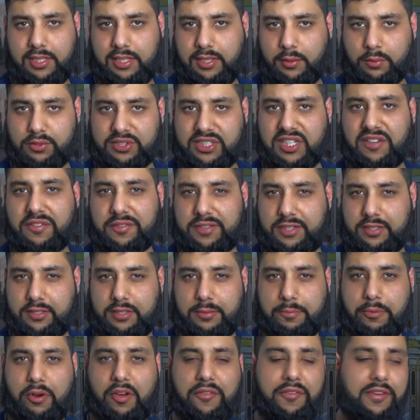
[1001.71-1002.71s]
It was gifted to
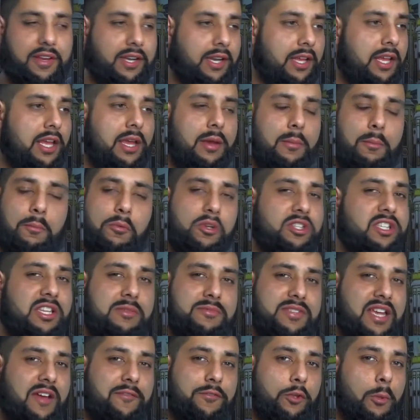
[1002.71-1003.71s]
the Prophet.
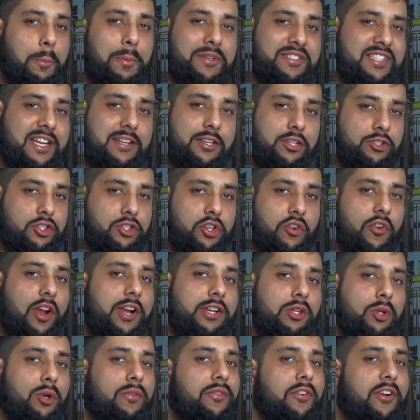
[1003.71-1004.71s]
Muslims have no percentage or
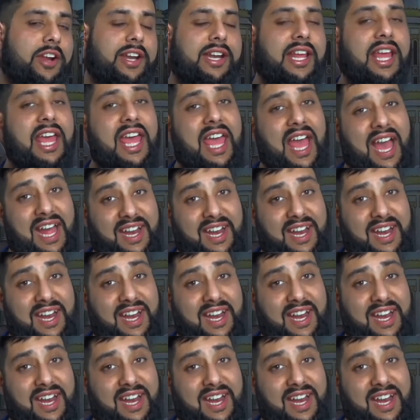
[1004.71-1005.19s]
right over it.